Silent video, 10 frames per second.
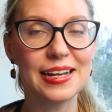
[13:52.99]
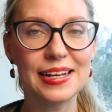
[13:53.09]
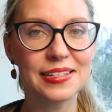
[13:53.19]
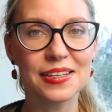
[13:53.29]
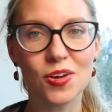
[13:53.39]

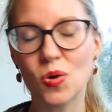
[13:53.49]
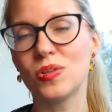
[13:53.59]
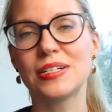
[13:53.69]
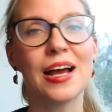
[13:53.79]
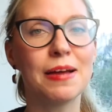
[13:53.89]
isn't the
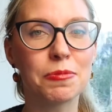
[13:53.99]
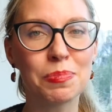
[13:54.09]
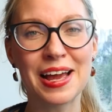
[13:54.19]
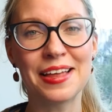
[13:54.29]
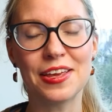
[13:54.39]
only type of
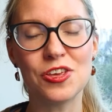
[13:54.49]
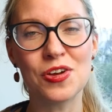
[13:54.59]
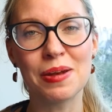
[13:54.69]
plant that you